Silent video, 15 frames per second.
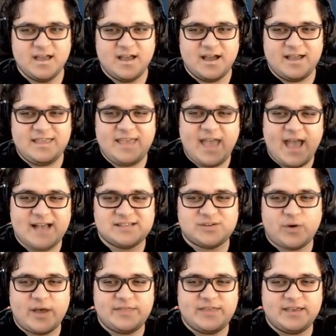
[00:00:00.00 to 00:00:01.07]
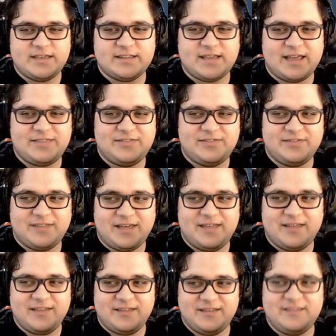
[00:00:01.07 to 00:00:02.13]
Yeah, like, so I think it's, it. It's I, the big I,
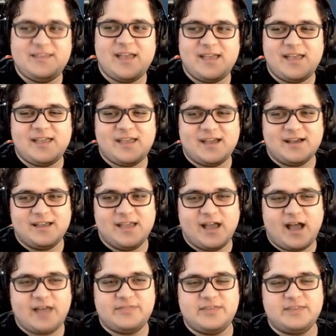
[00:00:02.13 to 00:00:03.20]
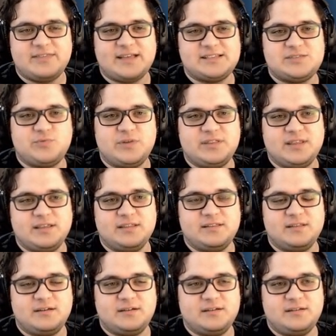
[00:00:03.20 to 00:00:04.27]
one. Yeah, yeah, yeah, yeah. I think that's when the
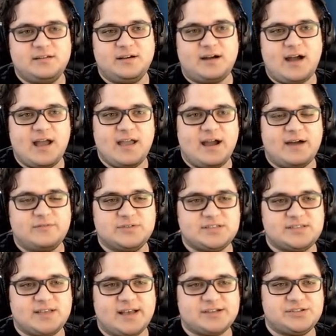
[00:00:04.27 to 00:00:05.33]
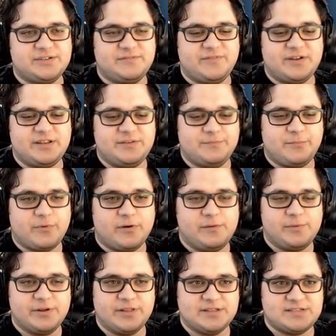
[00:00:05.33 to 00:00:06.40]
I I was actually funny you
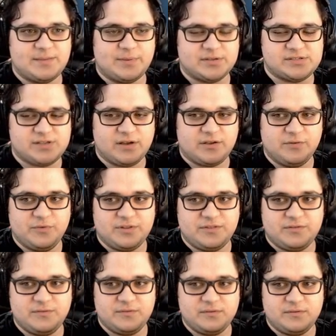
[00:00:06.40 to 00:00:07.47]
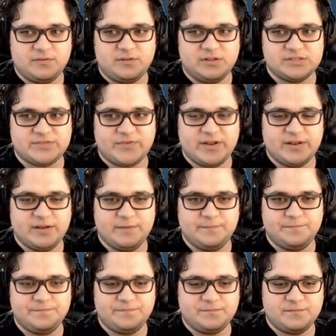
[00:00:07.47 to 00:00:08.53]
bring this up. I was talking with close friend
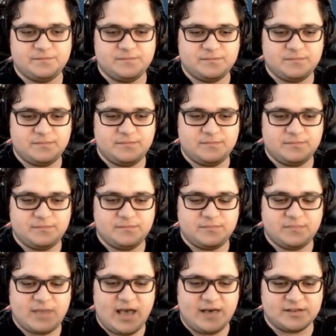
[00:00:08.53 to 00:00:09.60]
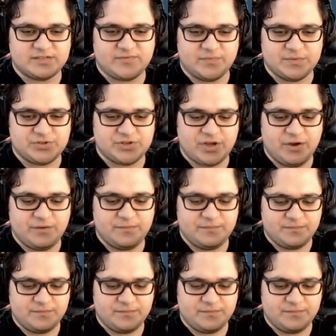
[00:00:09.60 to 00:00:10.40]
um Alex from the show,